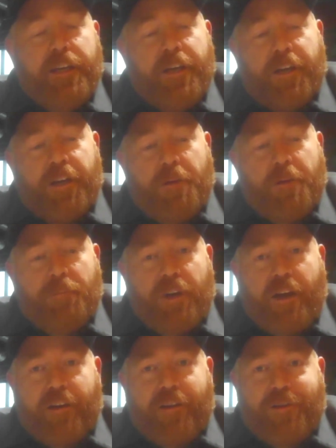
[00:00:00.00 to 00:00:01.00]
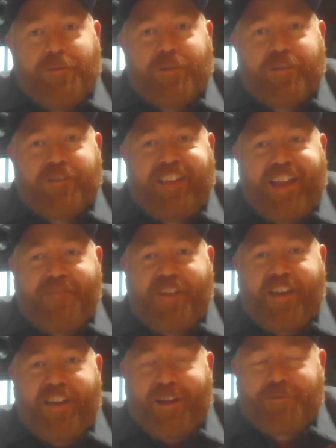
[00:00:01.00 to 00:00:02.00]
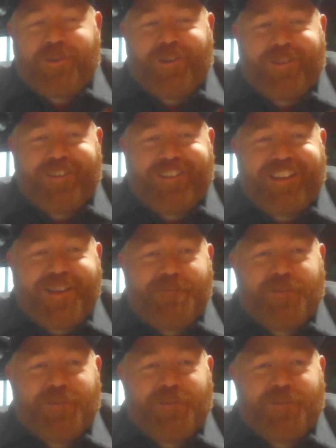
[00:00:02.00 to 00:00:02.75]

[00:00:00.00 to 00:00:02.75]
But not all of us have that option all the time.